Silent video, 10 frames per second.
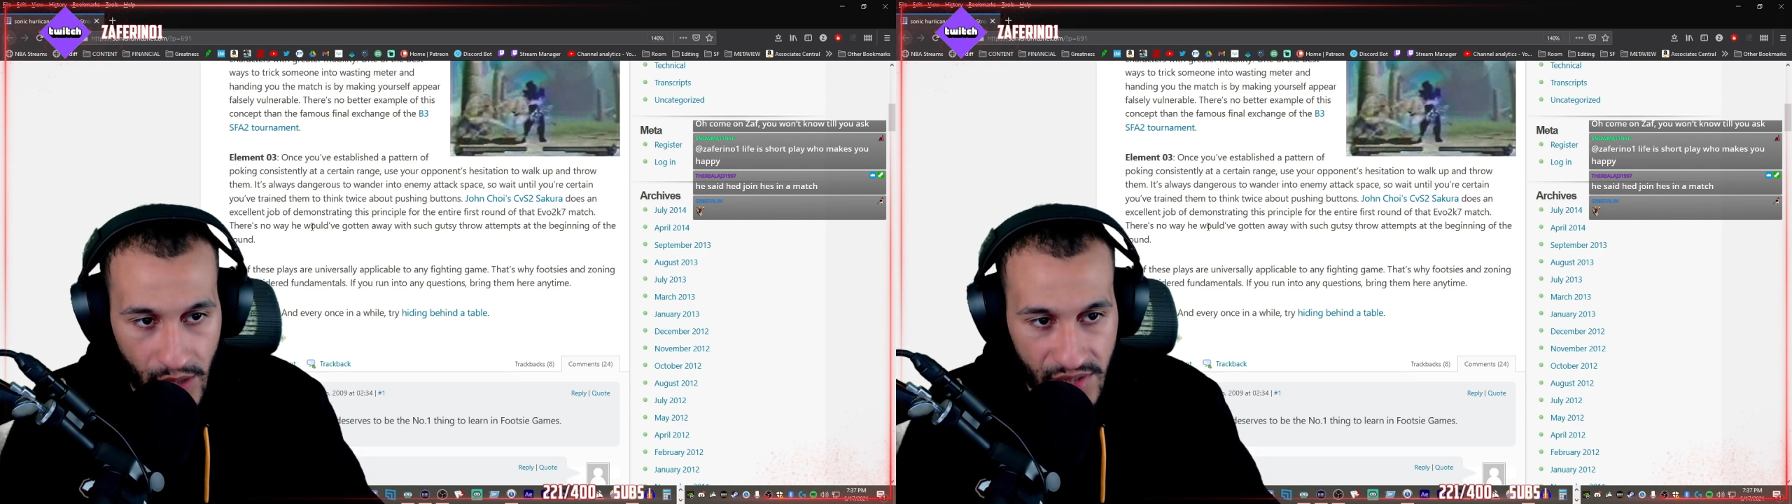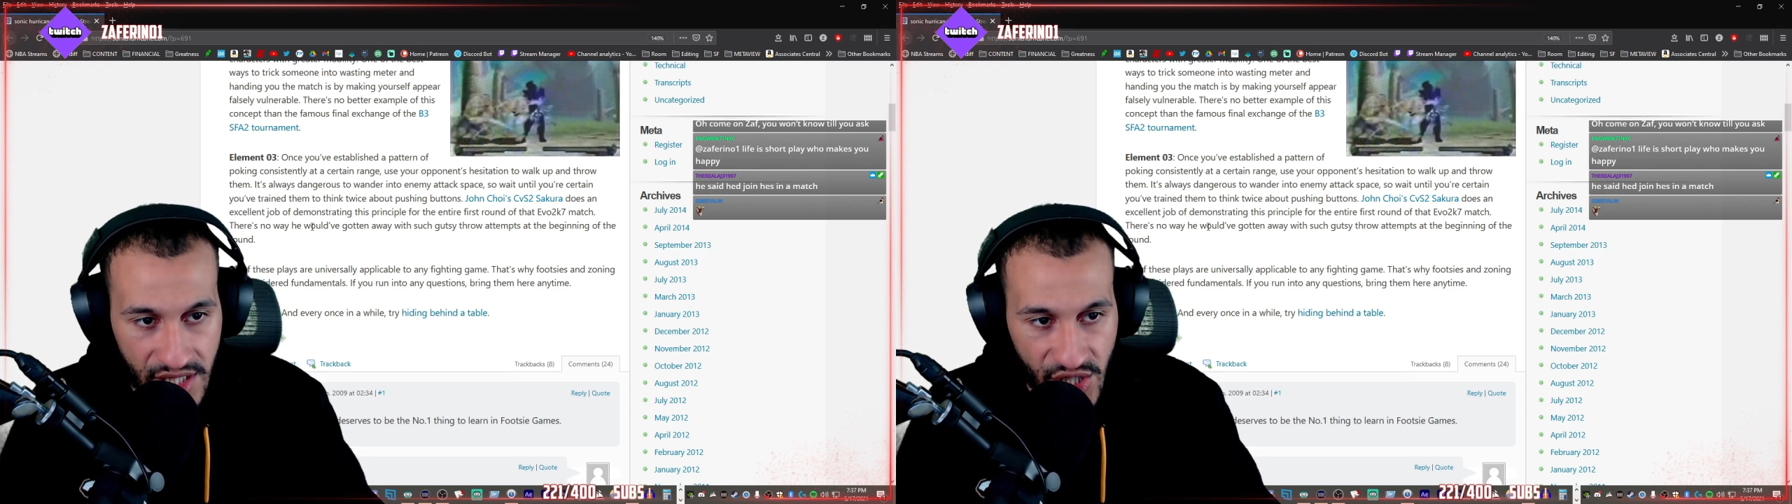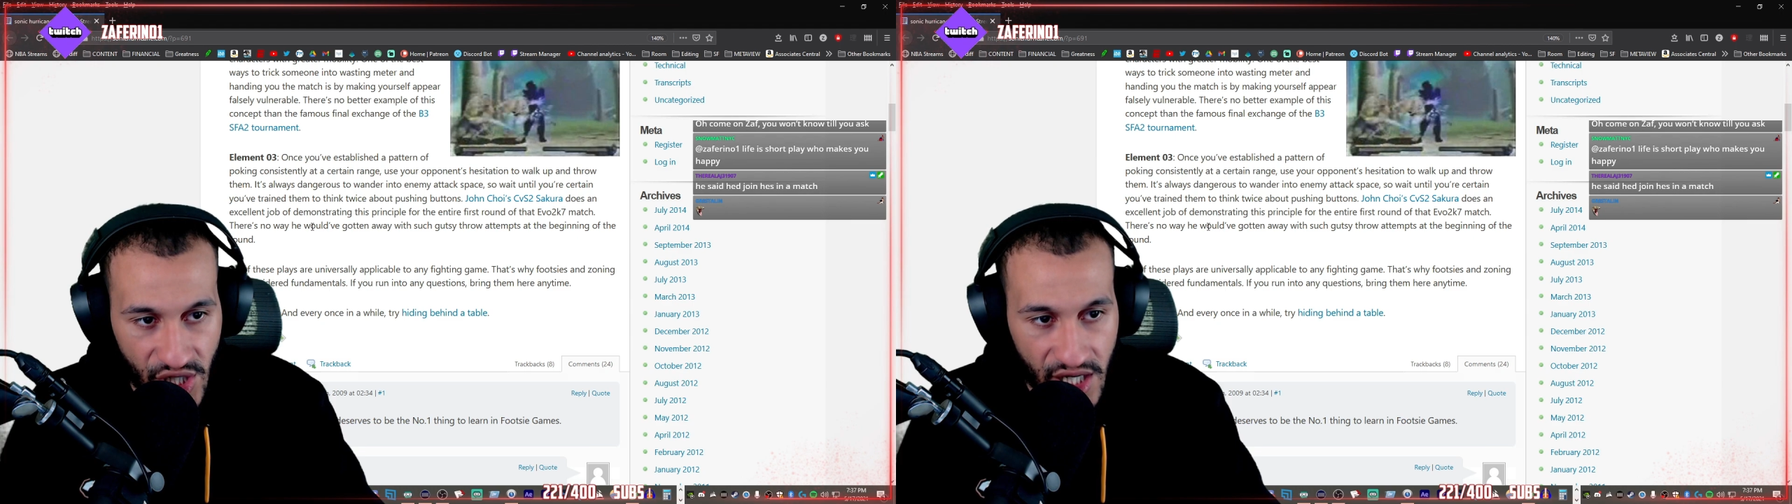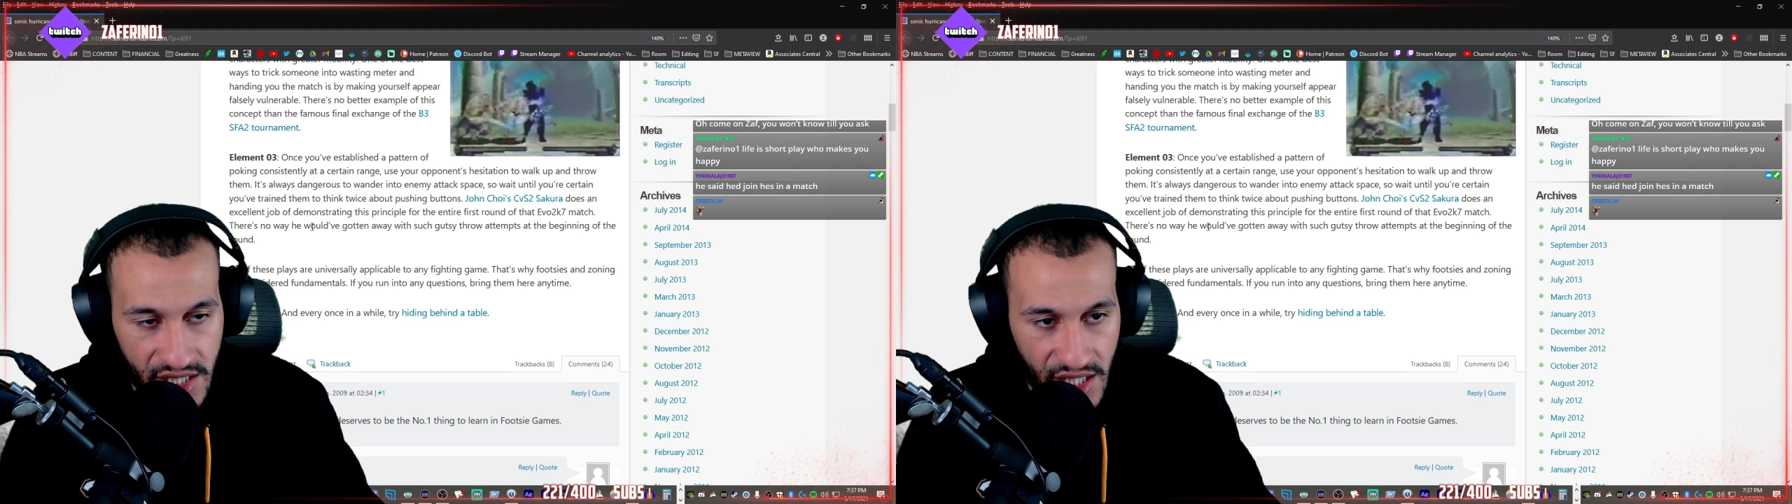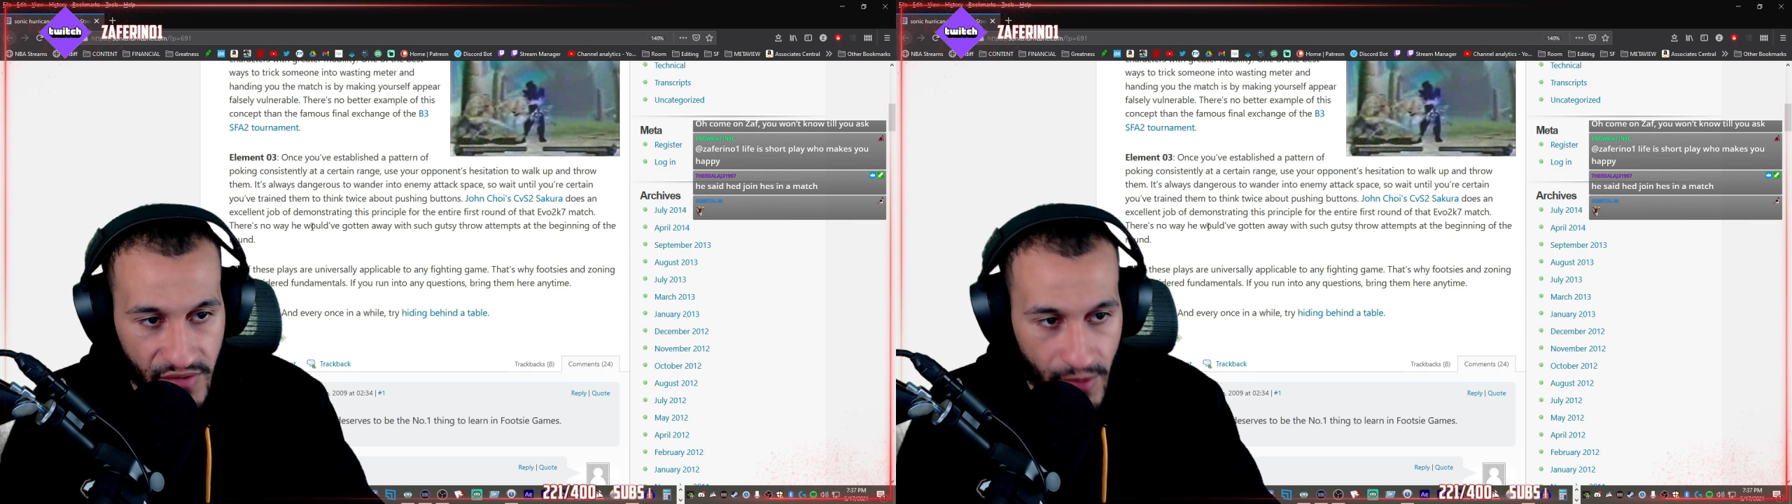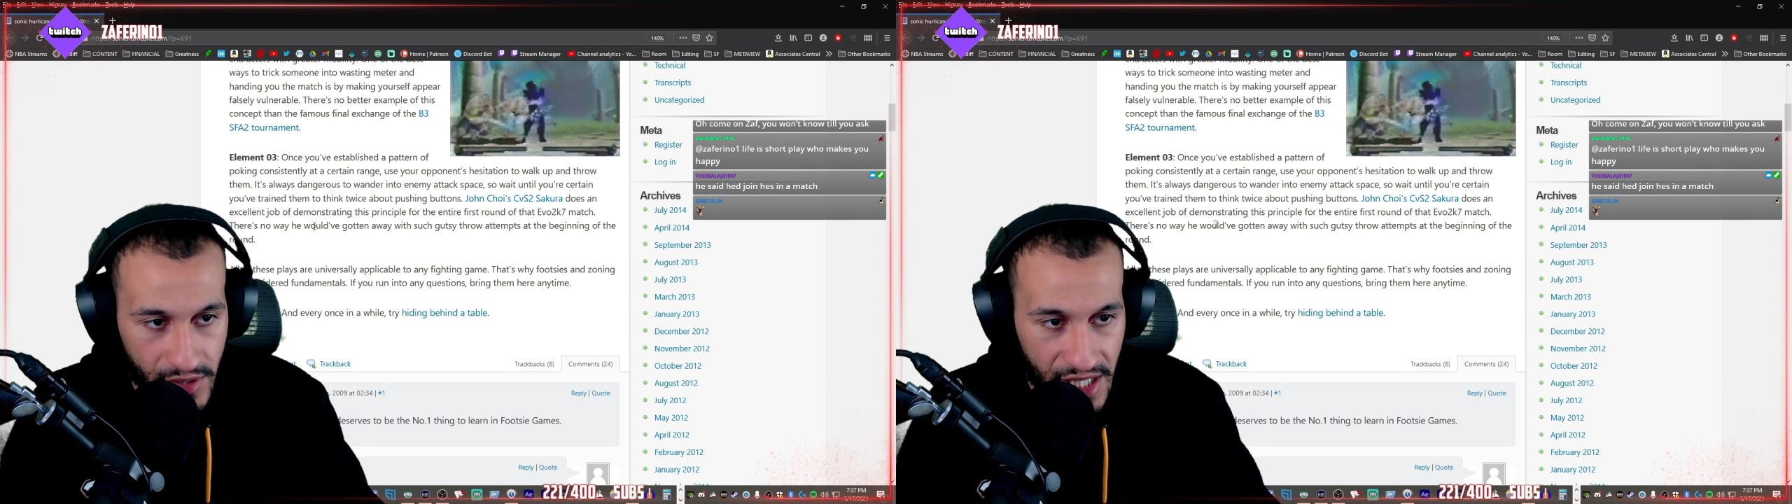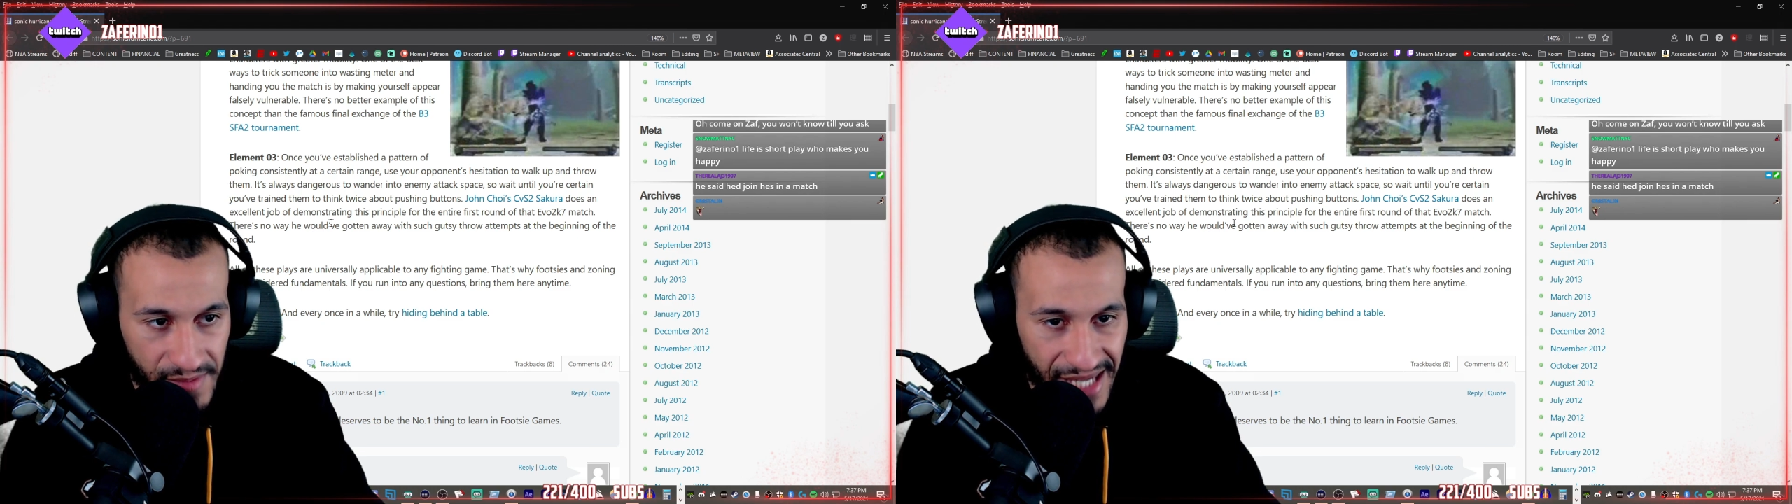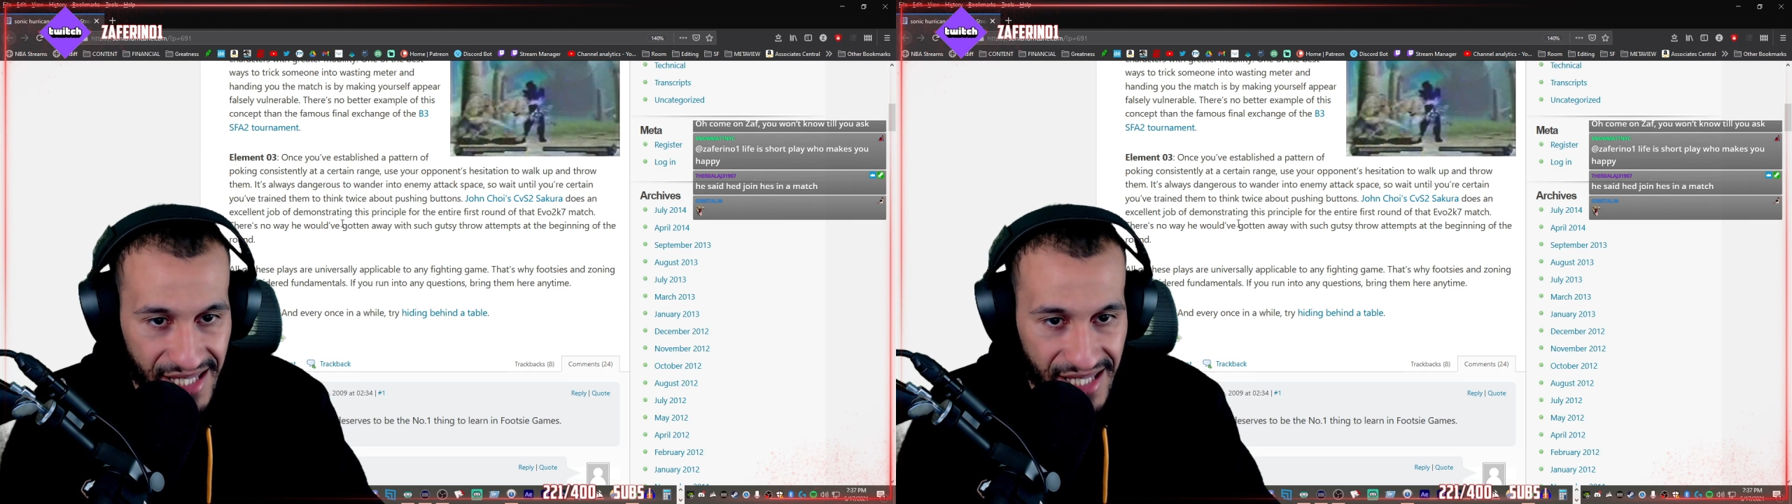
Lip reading: with such gutsy throw attempts